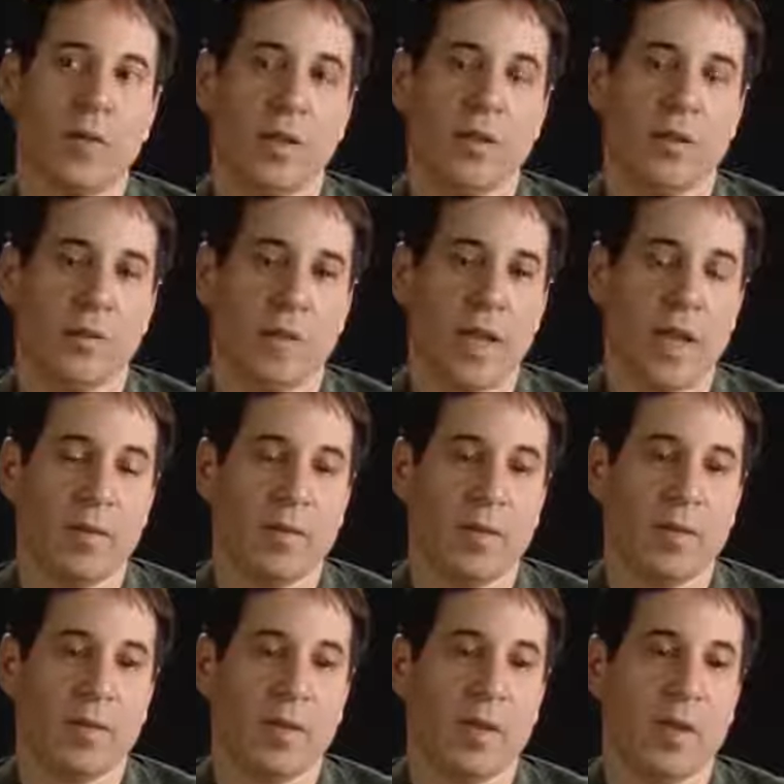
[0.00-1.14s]
sense of
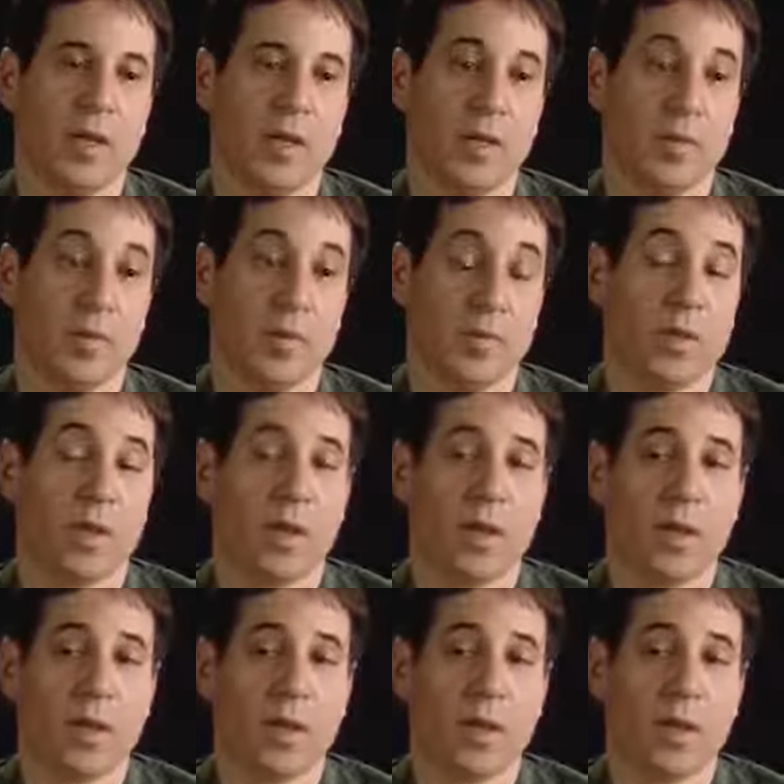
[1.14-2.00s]
language in the music.